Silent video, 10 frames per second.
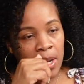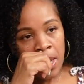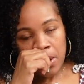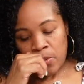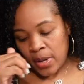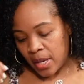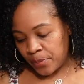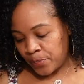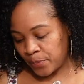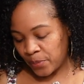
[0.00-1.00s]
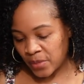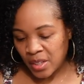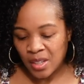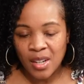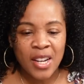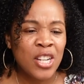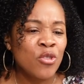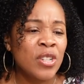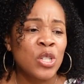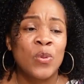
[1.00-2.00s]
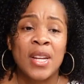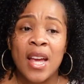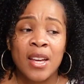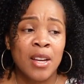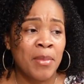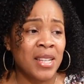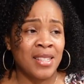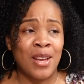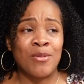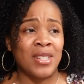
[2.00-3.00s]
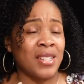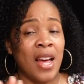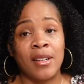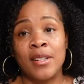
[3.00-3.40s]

came with 128 gigabytes that was not